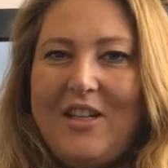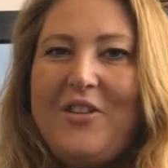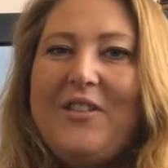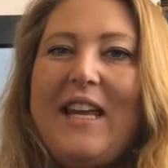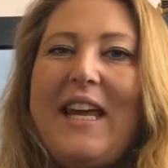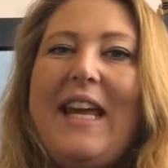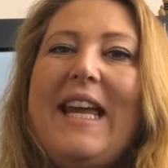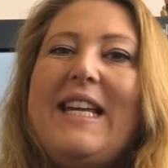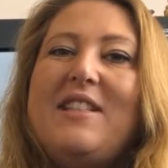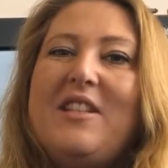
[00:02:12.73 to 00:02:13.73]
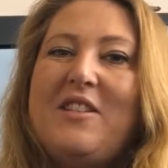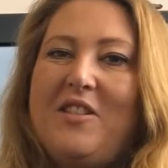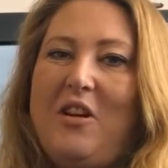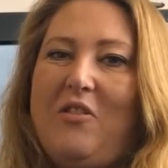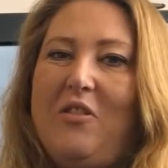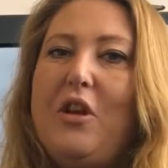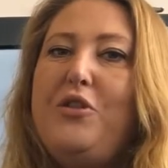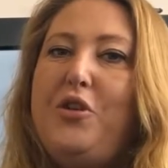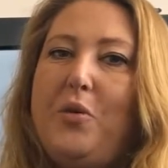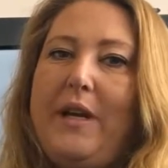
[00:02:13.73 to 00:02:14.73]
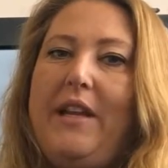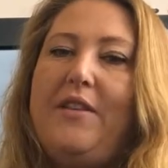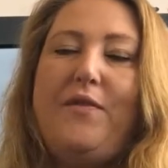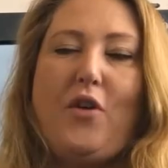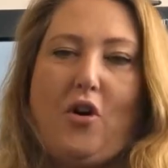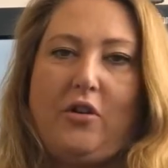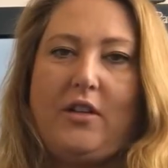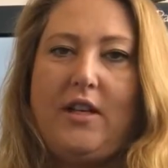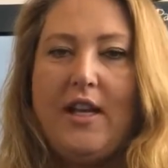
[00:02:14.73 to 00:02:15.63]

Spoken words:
Okay, here's the song Joey the Frog,